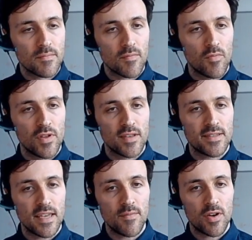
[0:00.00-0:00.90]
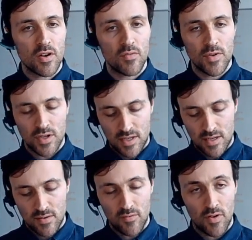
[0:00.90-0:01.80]
With the same code we
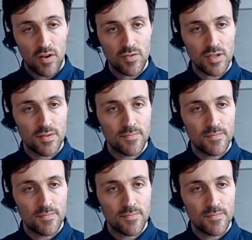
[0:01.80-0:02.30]
just wrote,